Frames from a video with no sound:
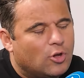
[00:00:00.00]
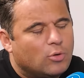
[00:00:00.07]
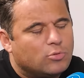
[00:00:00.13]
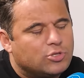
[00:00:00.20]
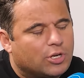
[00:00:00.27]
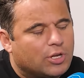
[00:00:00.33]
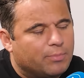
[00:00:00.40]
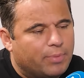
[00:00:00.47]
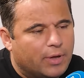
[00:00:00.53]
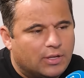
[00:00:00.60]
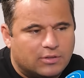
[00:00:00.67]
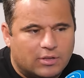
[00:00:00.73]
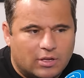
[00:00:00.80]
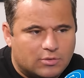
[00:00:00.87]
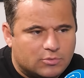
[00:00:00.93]
Who was your
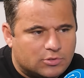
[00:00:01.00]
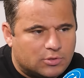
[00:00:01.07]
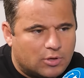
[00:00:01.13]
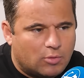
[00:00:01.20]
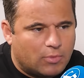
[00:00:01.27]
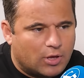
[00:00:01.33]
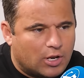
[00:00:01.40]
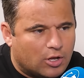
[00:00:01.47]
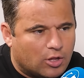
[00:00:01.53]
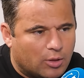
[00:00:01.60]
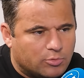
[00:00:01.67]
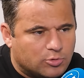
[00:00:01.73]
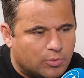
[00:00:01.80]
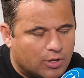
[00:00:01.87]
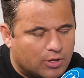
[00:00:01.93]
competitor? How many
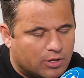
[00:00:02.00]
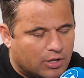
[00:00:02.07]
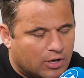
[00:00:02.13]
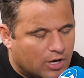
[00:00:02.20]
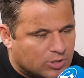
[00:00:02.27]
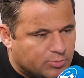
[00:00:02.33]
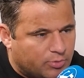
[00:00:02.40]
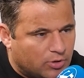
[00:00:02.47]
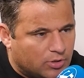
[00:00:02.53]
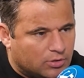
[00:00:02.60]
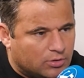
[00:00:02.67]
clubs were there at this point?